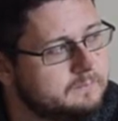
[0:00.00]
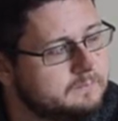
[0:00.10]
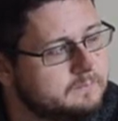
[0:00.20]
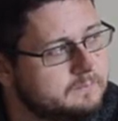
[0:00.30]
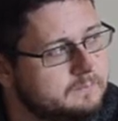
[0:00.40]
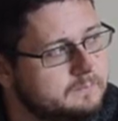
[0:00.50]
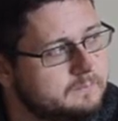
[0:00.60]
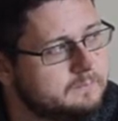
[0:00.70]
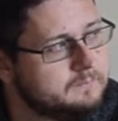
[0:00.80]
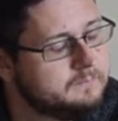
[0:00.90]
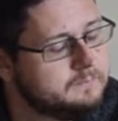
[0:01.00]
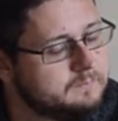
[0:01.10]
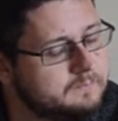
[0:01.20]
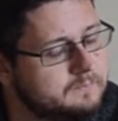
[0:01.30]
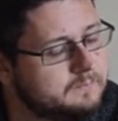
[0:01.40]

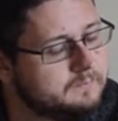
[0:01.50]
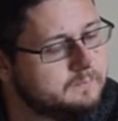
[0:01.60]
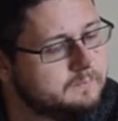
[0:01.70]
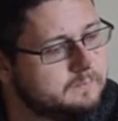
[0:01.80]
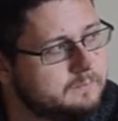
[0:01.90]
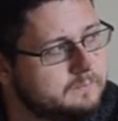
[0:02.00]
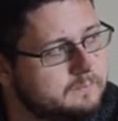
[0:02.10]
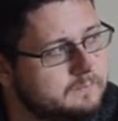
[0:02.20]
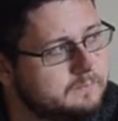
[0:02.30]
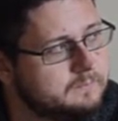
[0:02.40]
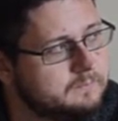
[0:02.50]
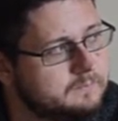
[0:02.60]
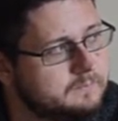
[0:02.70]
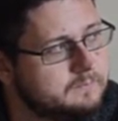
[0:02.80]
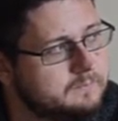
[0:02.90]

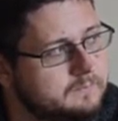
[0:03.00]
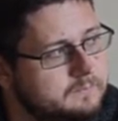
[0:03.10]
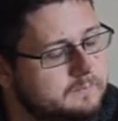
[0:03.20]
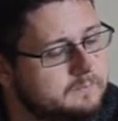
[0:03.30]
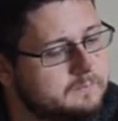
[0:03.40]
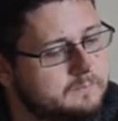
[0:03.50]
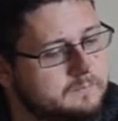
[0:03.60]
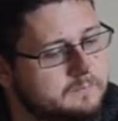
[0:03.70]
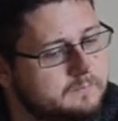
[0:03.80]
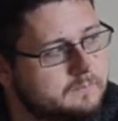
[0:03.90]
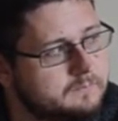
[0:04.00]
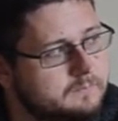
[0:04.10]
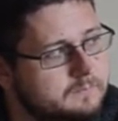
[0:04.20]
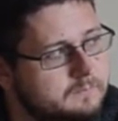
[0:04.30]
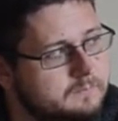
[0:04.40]

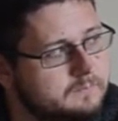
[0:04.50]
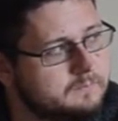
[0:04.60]
The person shown says nothing.